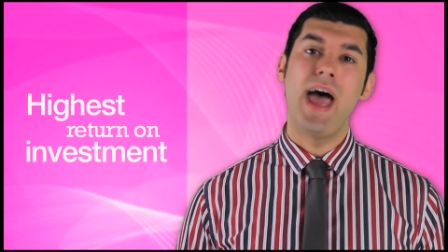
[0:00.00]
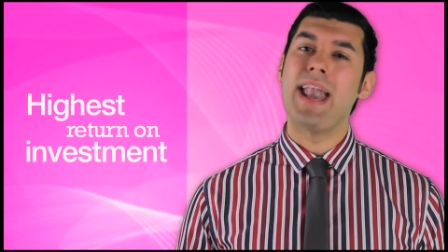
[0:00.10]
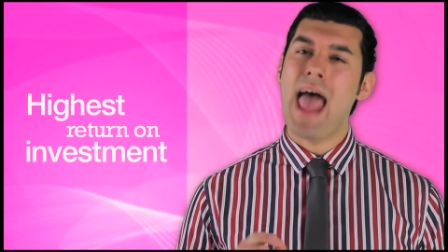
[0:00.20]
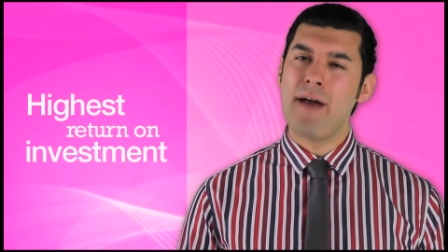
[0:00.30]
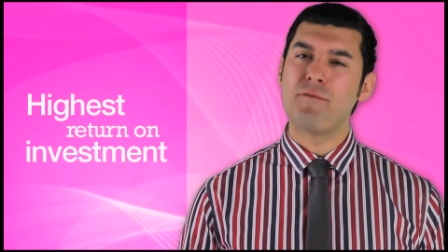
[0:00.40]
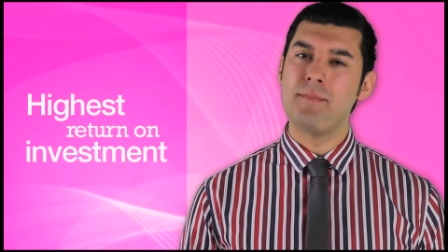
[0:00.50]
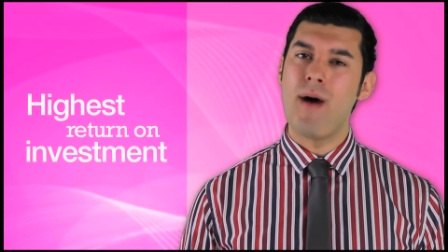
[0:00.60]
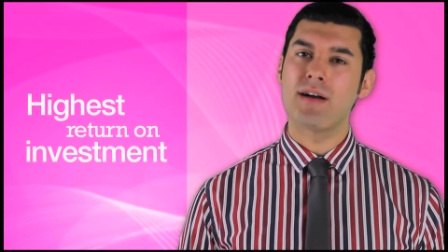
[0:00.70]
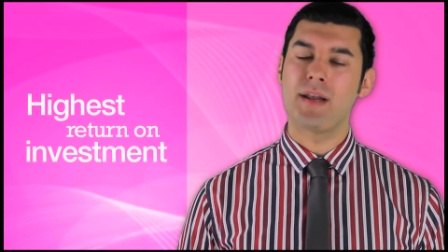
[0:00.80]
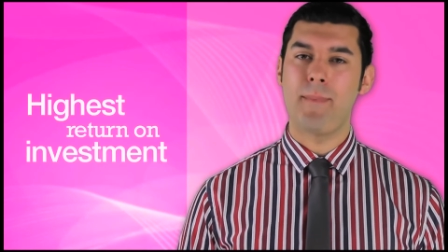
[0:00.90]
And every
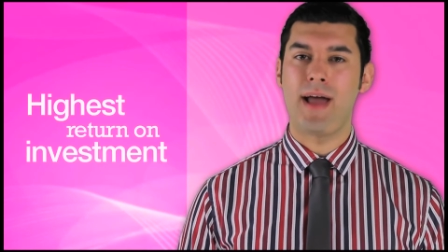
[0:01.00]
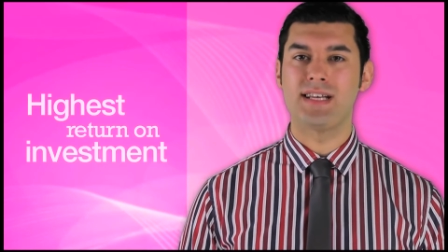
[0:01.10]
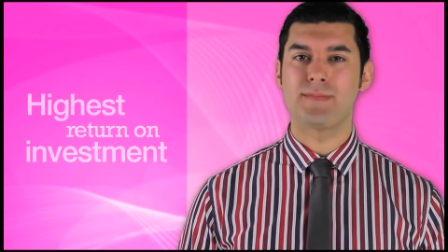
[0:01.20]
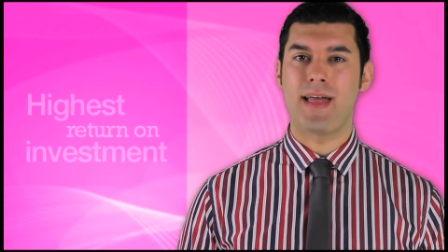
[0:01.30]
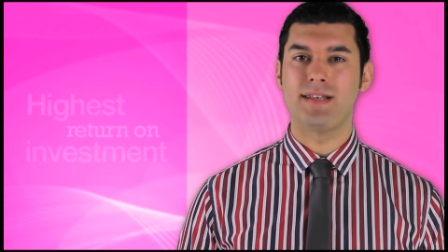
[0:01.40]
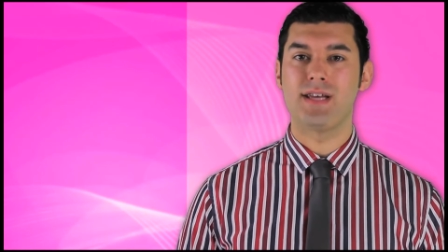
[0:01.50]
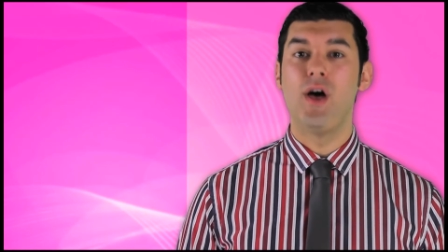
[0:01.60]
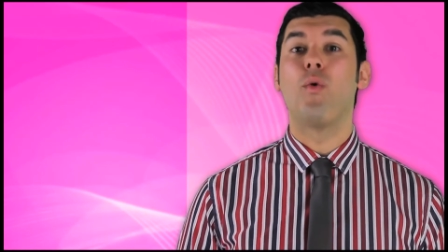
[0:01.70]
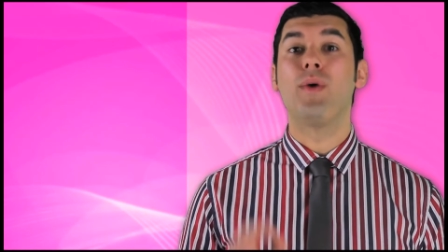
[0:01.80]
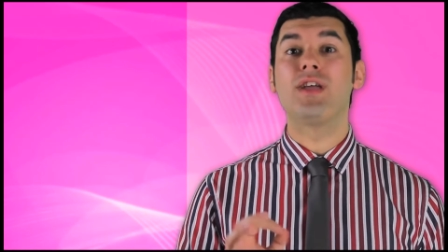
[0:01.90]
marketing penny spent,
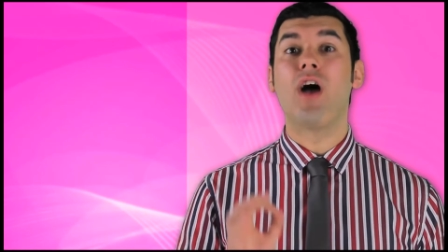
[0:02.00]
we can